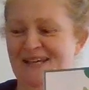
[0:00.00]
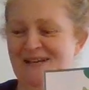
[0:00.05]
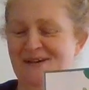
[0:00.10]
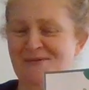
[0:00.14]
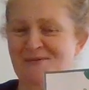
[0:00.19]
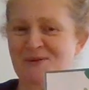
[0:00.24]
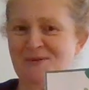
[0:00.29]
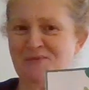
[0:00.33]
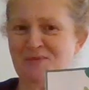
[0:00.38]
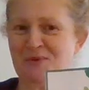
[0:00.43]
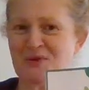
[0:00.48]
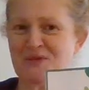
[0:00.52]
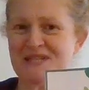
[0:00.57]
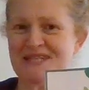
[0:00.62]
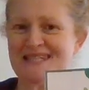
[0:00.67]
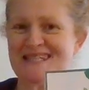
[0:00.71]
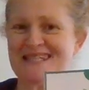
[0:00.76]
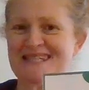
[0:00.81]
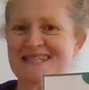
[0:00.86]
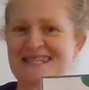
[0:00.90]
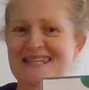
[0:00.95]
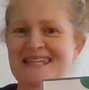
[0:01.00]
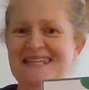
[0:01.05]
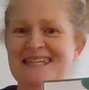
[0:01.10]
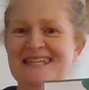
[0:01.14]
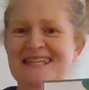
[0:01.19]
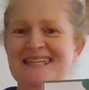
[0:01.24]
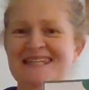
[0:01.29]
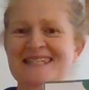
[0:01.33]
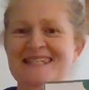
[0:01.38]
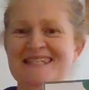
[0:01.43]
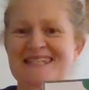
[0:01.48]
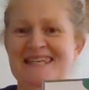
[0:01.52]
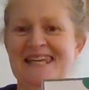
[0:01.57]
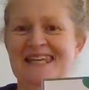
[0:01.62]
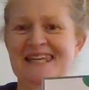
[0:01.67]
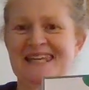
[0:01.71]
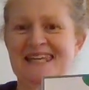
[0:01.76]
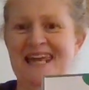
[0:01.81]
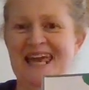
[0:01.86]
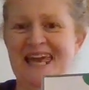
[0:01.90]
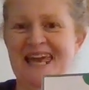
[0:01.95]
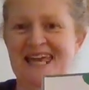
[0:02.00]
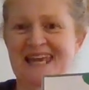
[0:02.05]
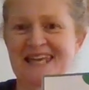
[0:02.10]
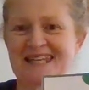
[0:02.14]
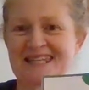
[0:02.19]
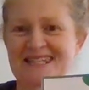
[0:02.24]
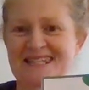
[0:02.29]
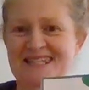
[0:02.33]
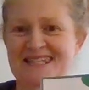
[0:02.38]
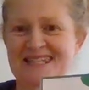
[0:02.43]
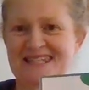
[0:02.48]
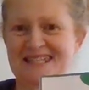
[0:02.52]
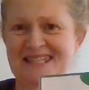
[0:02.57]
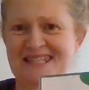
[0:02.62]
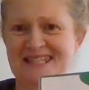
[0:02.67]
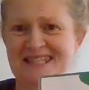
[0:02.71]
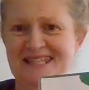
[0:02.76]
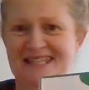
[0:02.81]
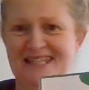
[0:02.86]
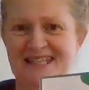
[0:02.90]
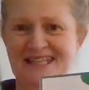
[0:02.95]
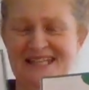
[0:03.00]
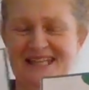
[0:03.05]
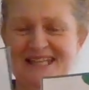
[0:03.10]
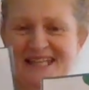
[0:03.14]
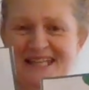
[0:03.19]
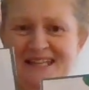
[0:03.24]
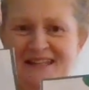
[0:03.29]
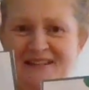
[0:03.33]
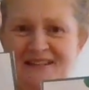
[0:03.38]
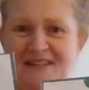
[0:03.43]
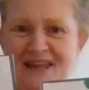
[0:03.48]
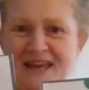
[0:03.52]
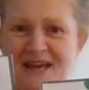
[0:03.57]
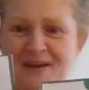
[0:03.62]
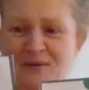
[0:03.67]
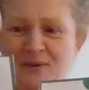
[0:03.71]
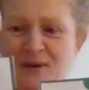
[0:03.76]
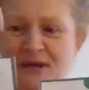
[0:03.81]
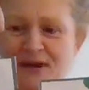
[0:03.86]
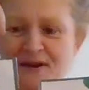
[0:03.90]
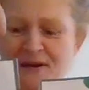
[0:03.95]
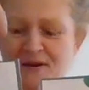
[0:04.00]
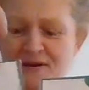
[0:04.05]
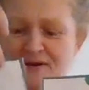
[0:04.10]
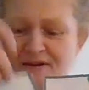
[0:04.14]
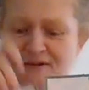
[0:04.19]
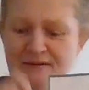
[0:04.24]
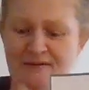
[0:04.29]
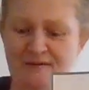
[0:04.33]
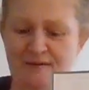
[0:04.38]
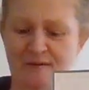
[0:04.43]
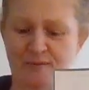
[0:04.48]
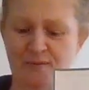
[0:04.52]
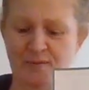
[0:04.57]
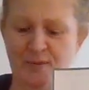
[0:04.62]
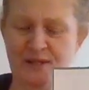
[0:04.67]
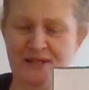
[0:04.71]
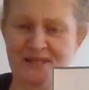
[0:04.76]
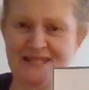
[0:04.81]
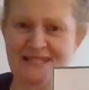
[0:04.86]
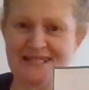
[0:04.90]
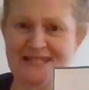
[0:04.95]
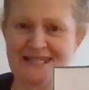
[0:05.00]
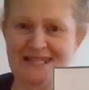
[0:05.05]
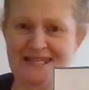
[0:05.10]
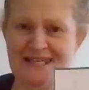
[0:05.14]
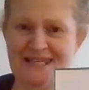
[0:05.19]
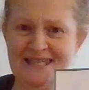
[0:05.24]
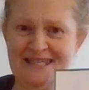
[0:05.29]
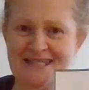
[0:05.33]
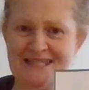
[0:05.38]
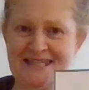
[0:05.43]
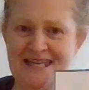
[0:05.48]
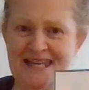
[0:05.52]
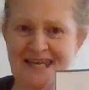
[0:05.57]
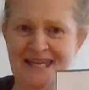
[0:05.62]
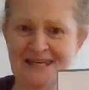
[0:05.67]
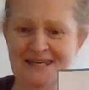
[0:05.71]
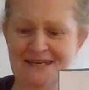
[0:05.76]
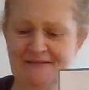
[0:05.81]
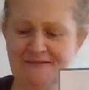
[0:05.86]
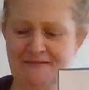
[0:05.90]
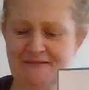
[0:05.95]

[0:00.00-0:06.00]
we put seeds in next. There we are. Put the seeds in.